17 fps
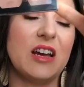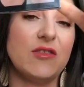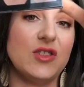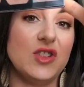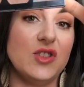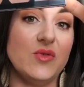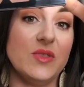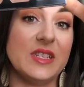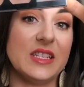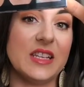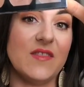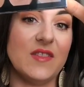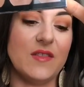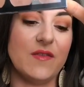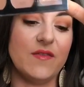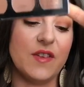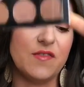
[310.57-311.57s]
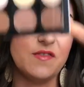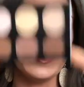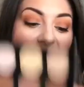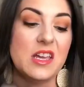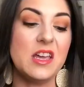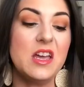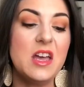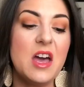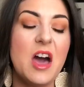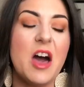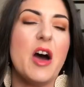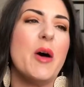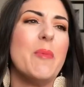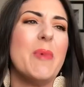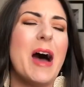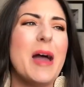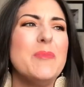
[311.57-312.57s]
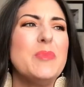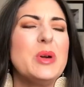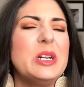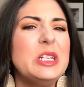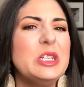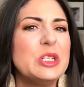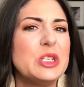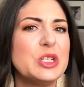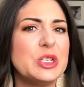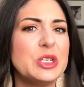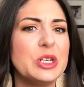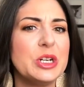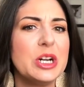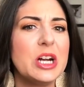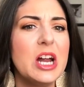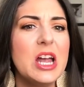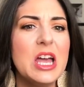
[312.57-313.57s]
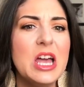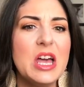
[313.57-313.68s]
down to $7.50. I'm pretty sure